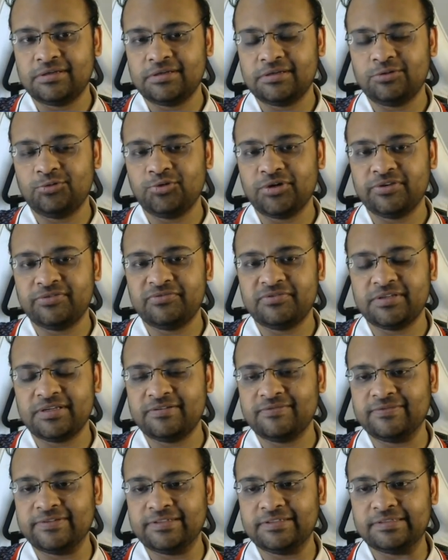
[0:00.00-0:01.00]
Rook
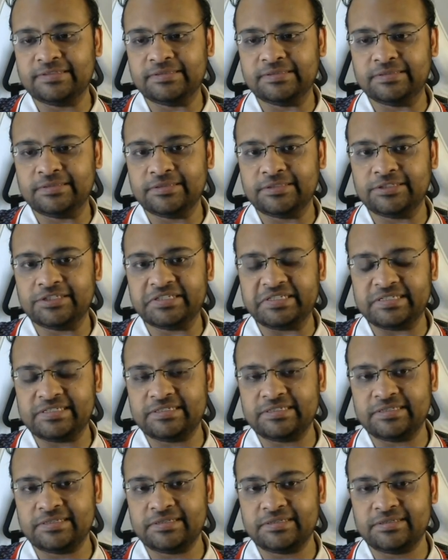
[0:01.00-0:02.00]
f7,
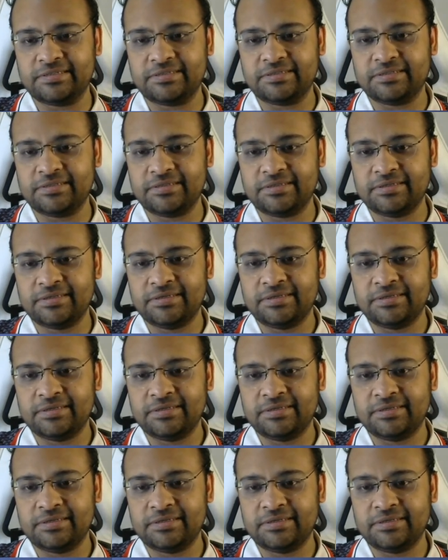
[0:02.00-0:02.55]
g6,